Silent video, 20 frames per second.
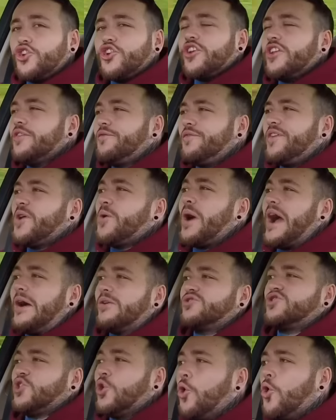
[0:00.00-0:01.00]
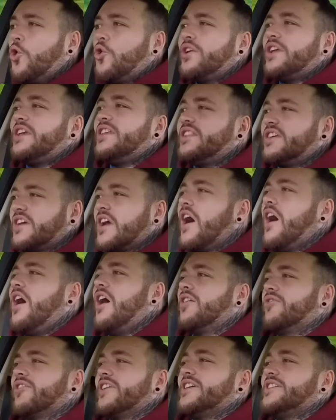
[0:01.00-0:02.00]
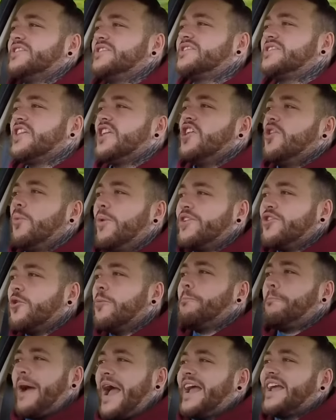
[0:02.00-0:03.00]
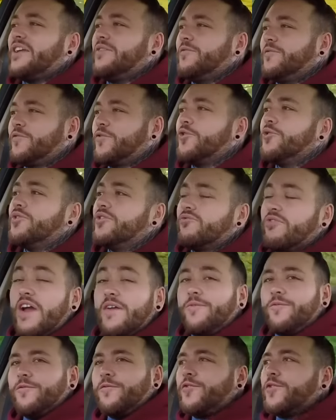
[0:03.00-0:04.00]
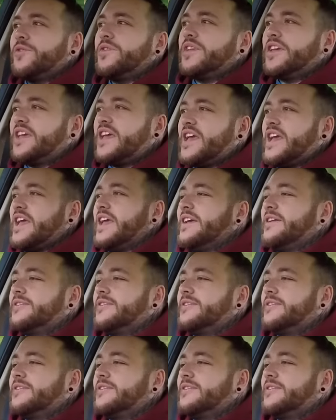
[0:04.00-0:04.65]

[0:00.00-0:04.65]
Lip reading: going to feel how torquey the car is when you're banging through the rev and through the gear.